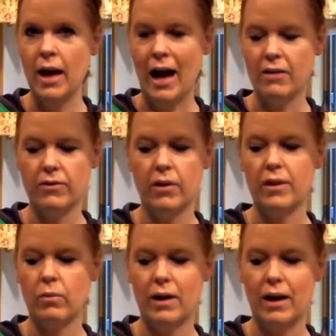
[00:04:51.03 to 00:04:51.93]
I found
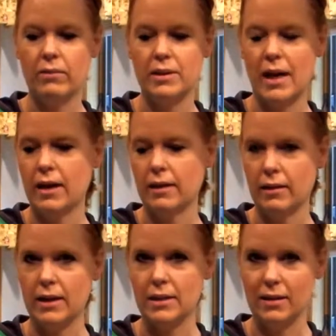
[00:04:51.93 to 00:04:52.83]
that when I was adding
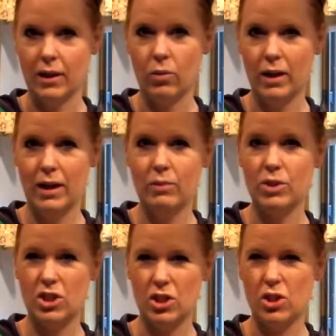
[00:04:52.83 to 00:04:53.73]
less liquid, it
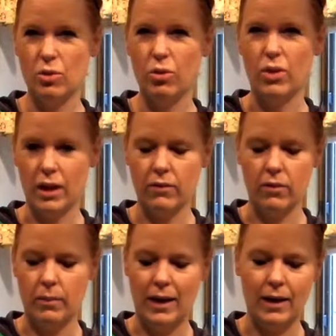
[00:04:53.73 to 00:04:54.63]
was just too thick
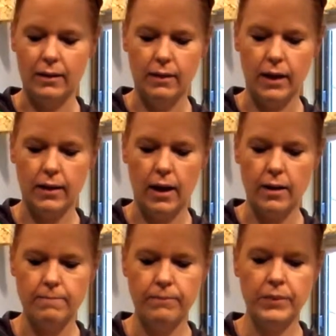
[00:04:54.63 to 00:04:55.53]
for me. I didn't like that.